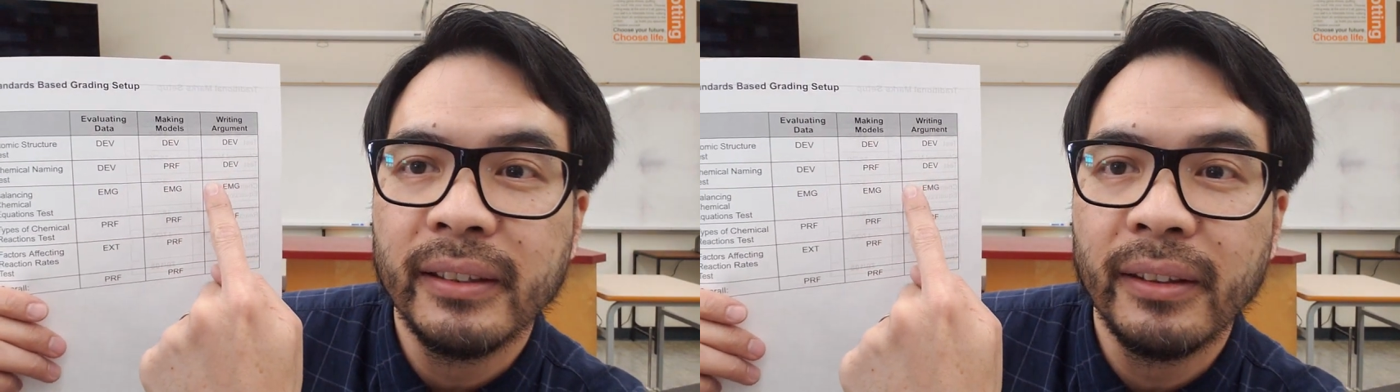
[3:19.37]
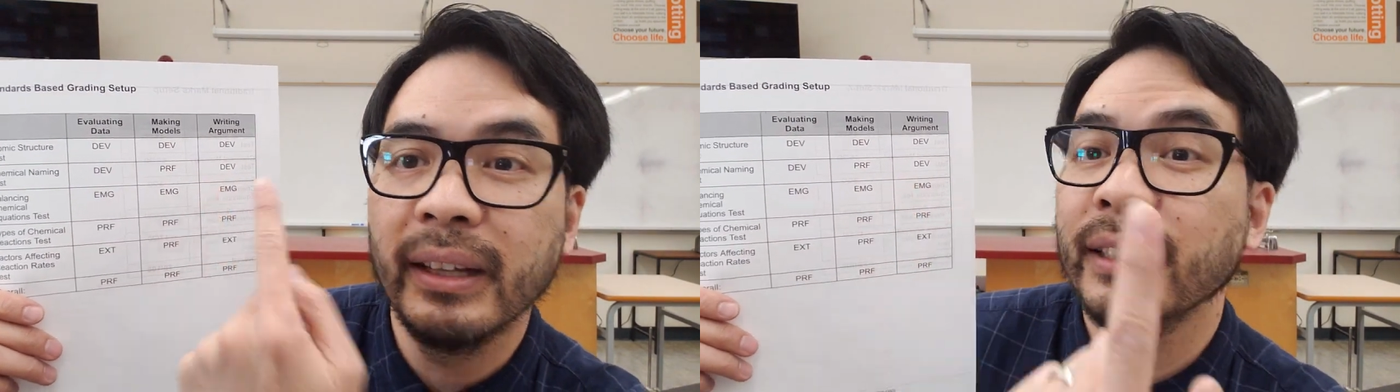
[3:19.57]

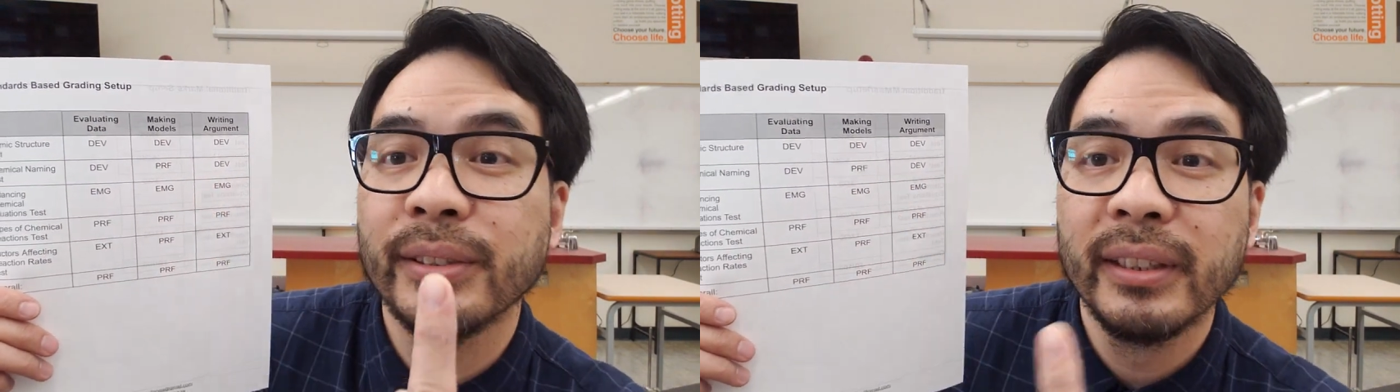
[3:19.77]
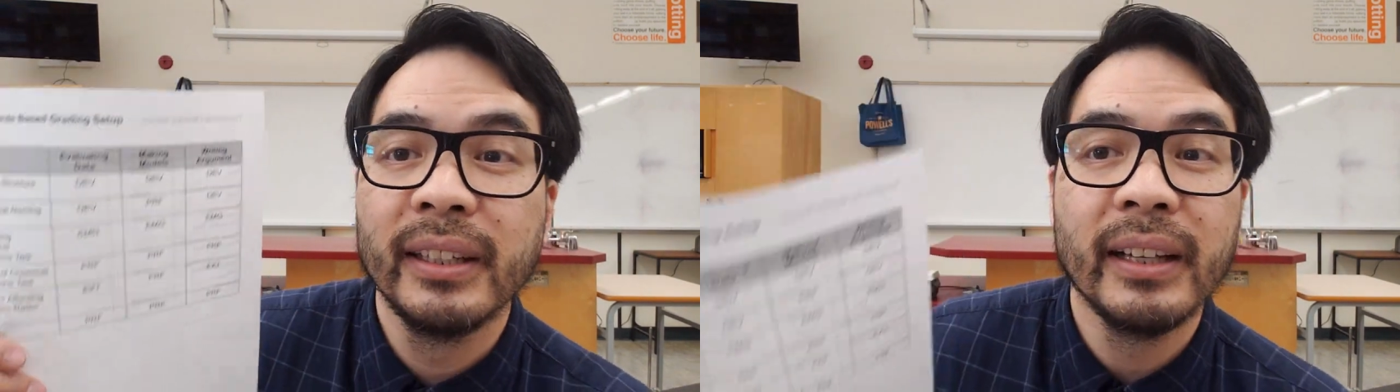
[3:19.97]

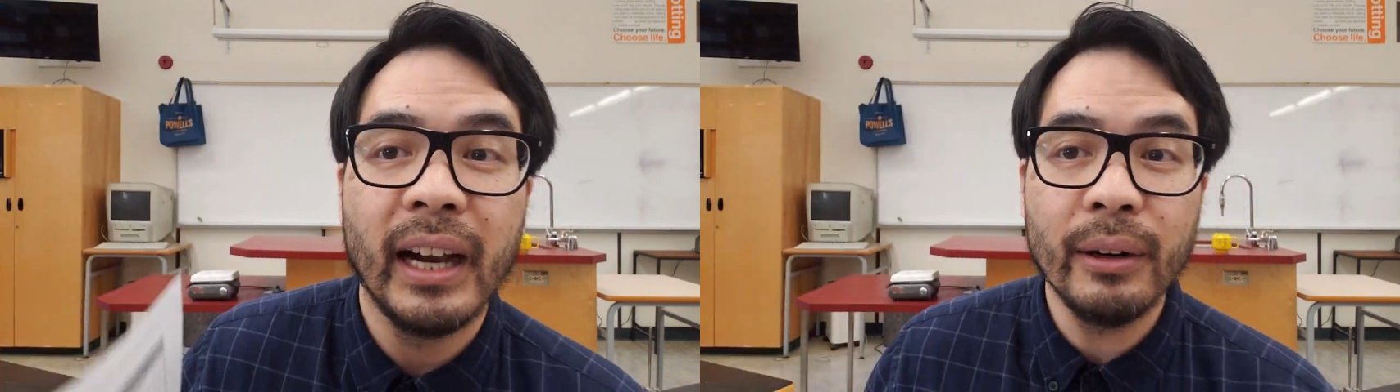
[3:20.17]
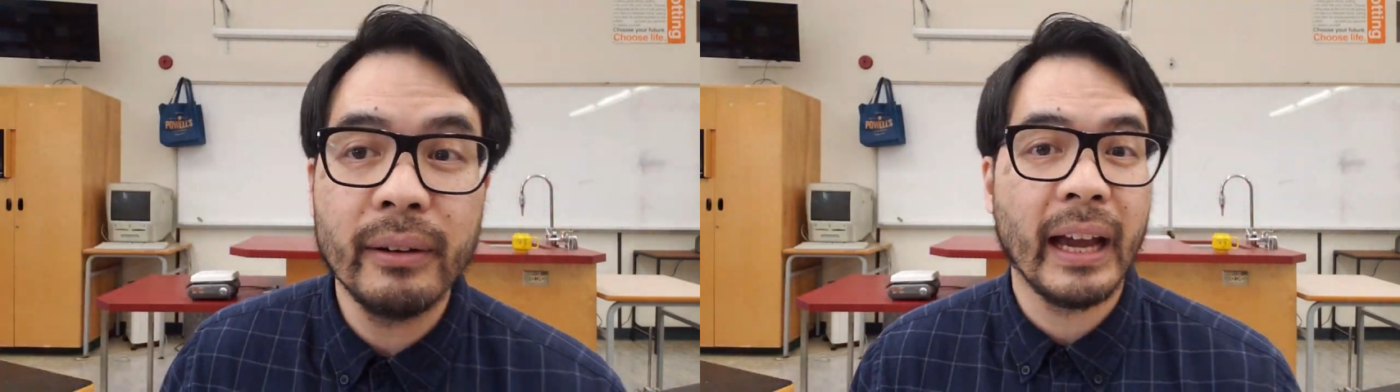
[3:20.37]
Thus,
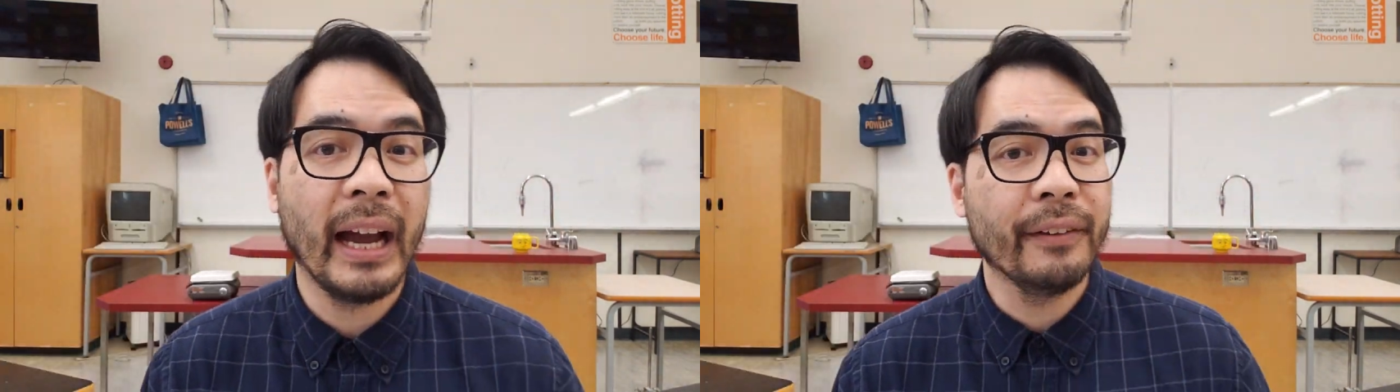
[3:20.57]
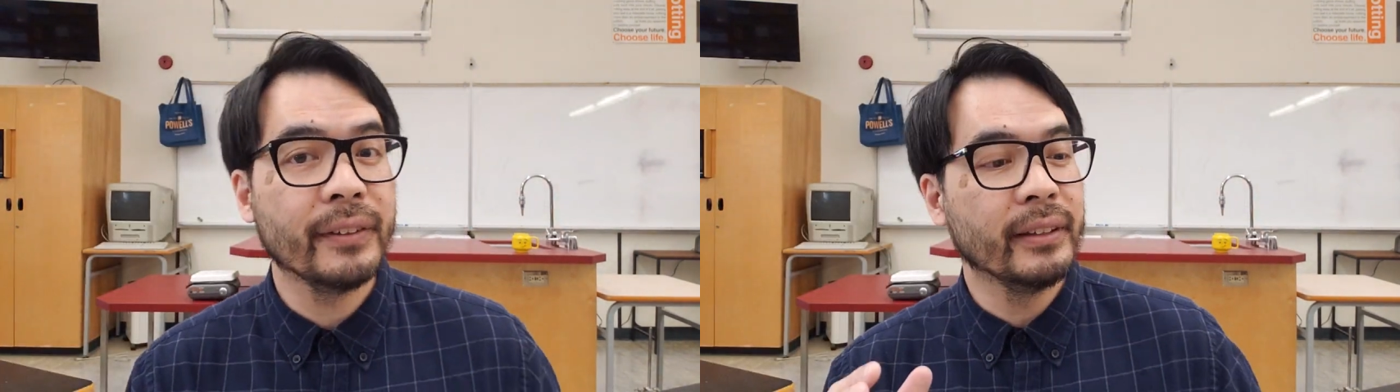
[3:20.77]
I don't
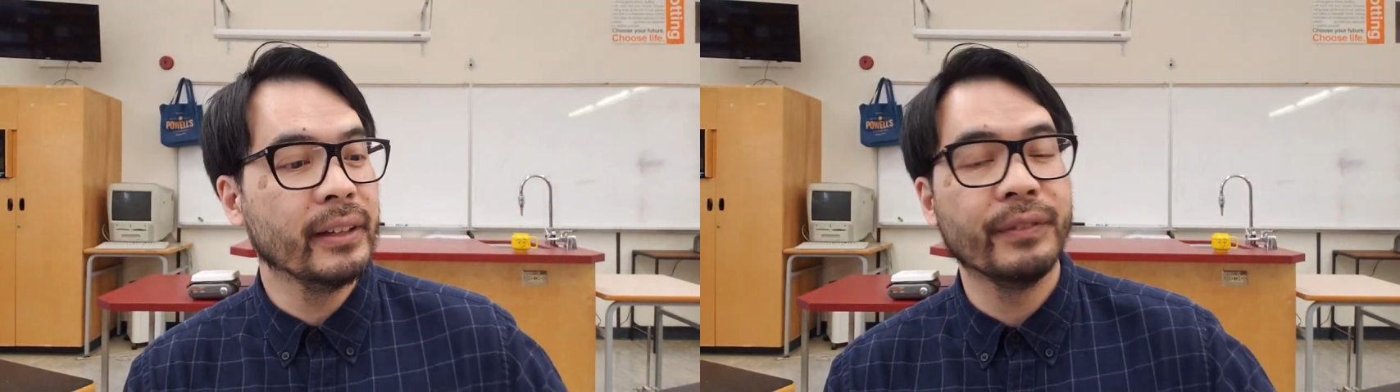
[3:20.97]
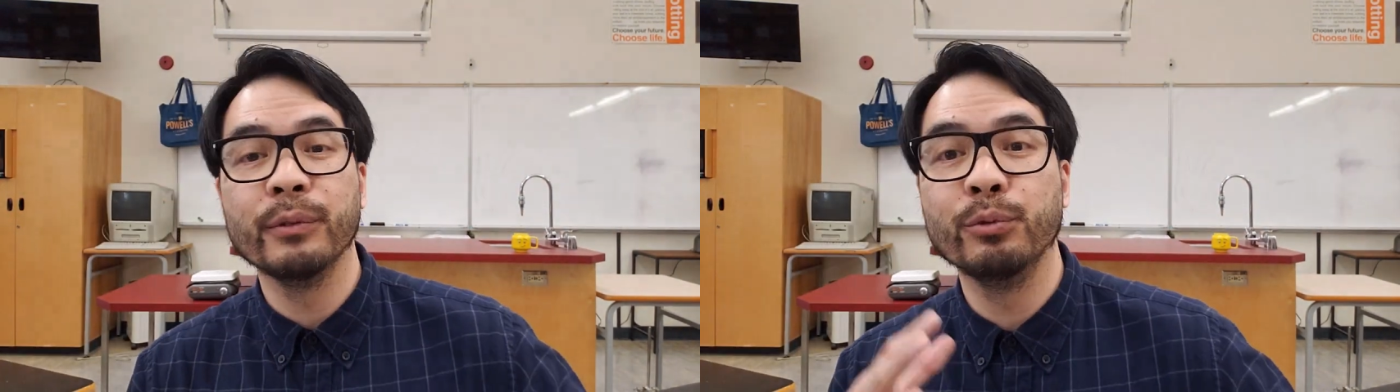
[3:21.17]
have to
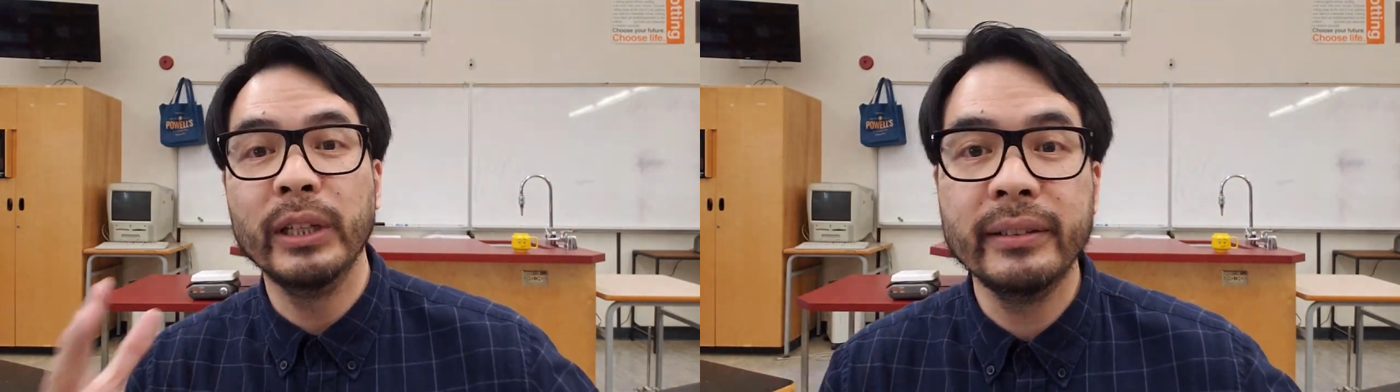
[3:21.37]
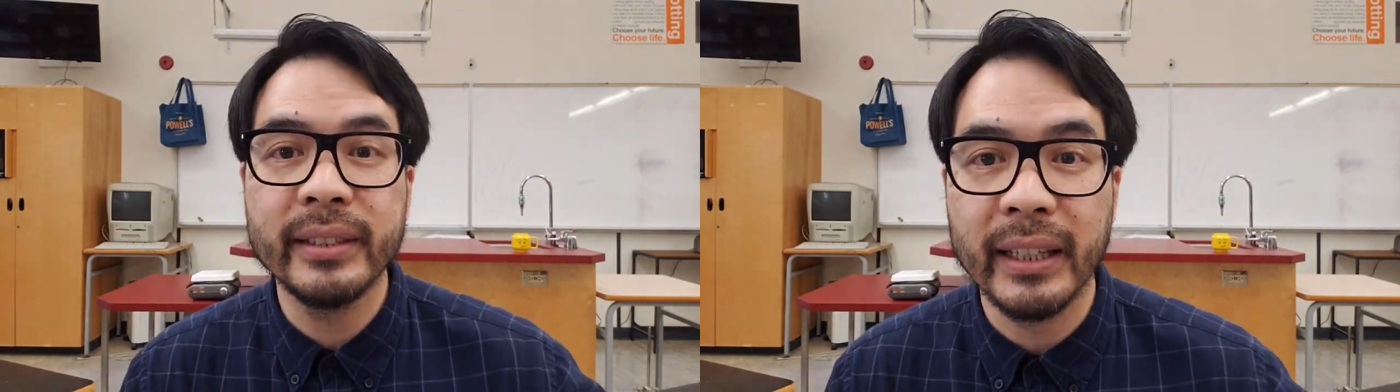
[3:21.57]
give a
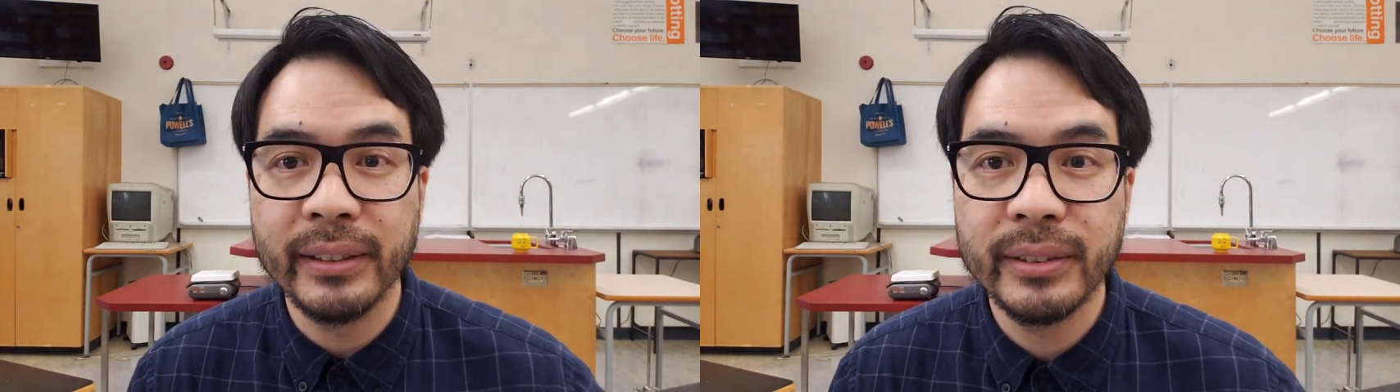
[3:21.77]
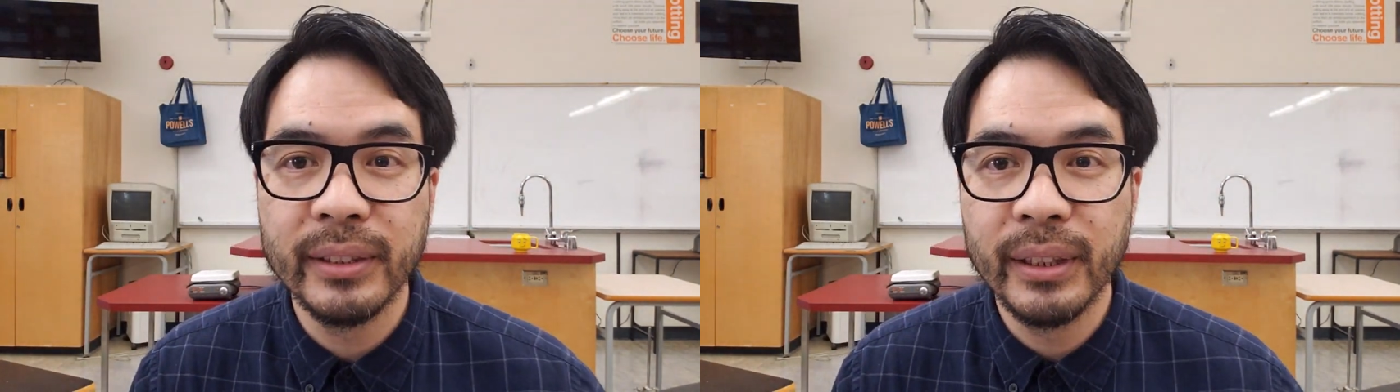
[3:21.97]

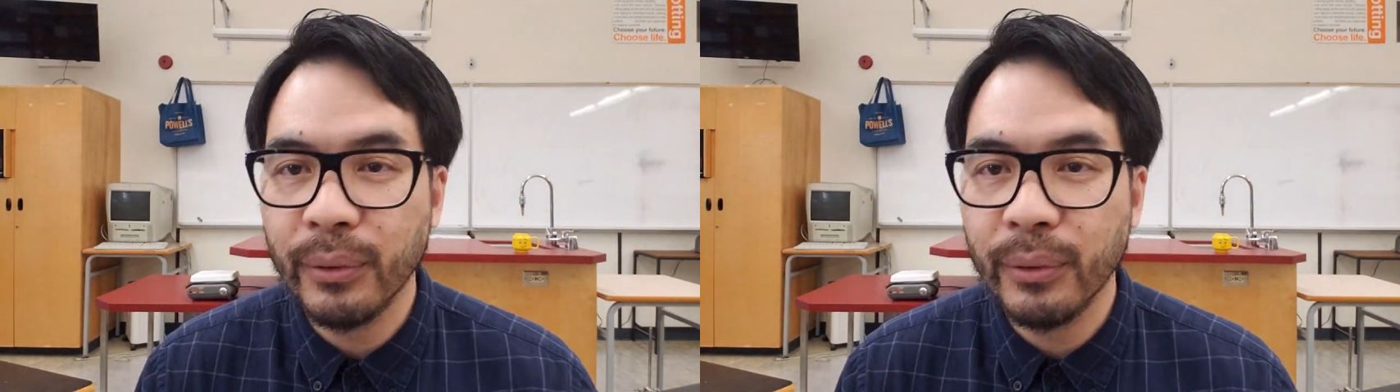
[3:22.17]
retest